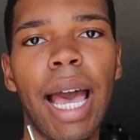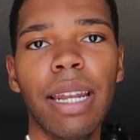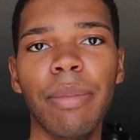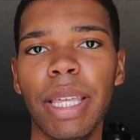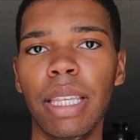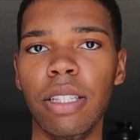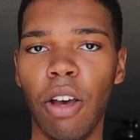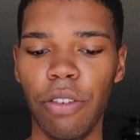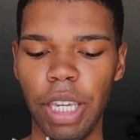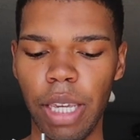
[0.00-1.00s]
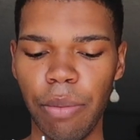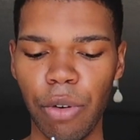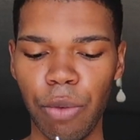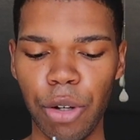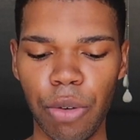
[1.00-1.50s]
had to make this off
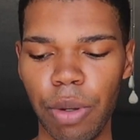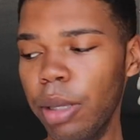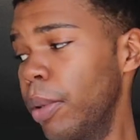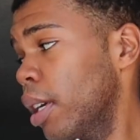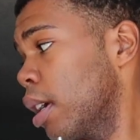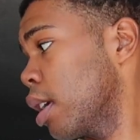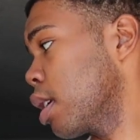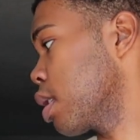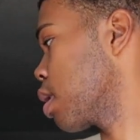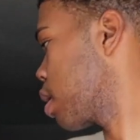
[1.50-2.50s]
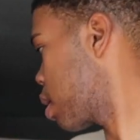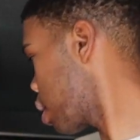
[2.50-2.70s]
camera real quick because